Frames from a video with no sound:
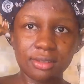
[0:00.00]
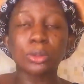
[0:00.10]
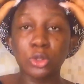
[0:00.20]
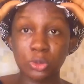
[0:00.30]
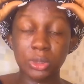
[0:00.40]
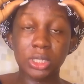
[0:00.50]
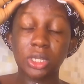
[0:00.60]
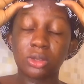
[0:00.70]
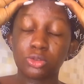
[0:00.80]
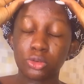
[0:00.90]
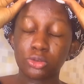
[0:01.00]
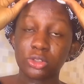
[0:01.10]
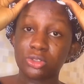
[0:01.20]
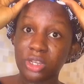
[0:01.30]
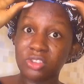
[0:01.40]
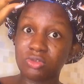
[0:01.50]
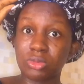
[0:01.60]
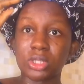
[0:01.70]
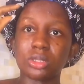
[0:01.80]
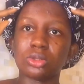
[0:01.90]
So I'm going to be staying for 45
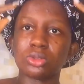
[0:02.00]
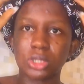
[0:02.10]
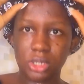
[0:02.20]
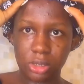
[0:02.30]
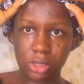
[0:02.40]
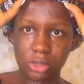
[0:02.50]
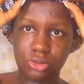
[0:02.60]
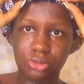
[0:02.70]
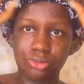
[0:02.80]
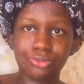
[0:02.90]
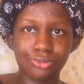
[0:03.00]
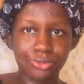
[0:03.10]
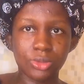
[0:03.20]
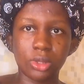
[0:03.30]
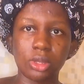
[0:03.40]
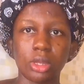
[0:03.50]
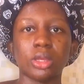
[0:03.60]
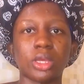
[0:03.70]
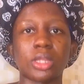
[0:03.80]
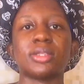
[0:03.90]
minutes to an hour to
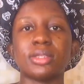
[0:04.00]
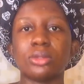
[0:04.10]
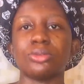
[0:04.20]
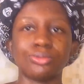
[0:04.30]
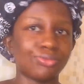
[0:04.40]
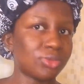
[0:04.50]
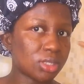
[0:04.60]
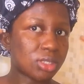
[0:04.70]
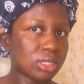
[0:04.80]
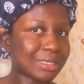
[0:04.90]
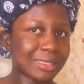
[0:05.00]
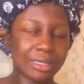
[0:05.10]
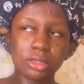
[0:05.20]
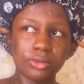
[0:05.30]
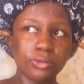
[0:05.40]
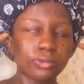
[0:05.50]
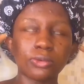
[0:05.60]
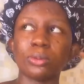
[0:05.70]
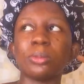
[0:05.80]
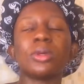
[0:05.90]
get you know, this set
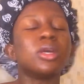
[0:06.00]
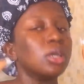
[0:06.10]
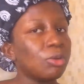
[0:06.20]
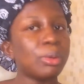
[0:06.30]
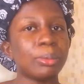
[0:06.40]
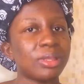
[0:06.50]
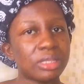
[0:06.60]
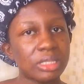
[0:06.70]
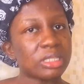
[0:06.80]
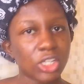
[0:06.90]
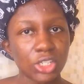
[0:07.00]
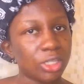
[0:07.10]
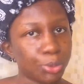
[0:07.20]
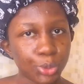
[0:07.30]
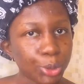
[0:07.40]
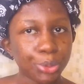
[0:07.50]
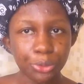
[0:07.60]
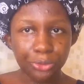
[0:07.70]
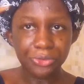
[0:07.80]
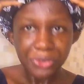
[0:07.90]
Remember, this is actually a
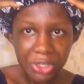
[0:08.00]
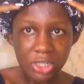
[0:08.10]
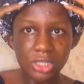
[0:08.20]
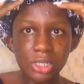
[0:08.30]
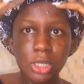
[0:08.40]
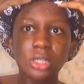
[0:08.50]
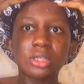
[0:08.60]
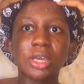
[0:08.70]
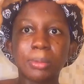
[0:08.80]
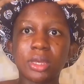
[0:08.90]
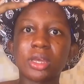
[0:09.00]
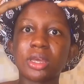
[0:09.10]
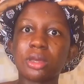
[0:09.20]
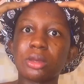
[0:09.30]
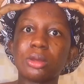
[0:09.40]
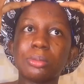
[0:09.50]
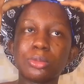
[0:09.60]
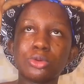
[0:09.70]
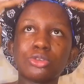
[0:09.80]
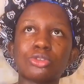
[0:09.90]
pre-poo first to get my hair
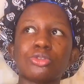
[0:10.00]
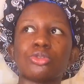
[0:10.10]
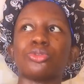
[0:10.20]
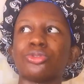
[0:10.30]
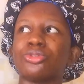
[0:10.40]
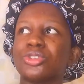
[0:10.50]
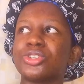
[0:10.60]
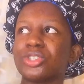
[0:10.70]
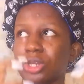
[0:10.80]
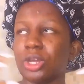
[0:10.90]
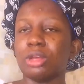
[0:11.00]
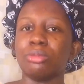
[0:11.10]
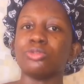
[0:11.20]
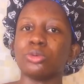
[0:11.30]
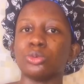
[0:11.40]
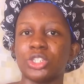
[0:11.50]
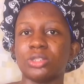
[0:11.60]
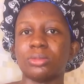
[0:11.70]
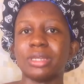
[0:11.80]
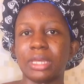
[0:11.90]
moisture before
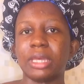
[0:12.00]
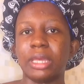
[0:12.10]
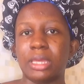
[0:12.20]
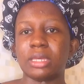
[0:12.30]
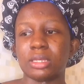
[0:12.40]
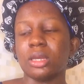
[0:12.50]
washing my hair.